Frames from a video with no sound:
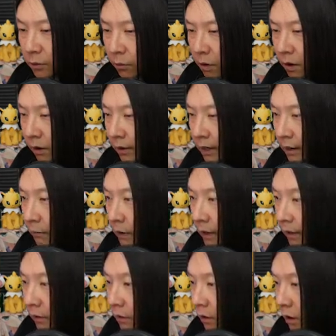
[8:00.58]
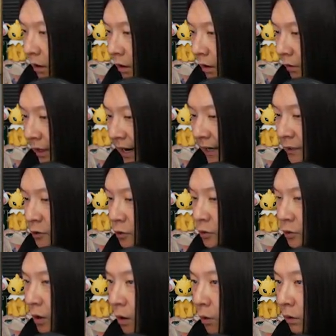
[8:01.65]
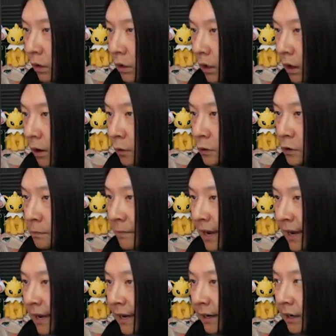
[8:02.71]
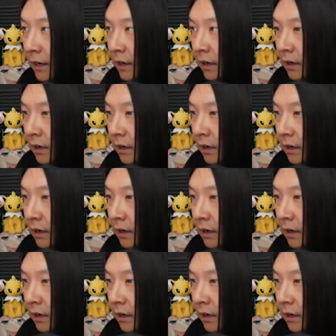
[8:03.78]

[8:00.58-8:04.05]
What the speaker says: the wrong camera angle. Oh, that is so close, man.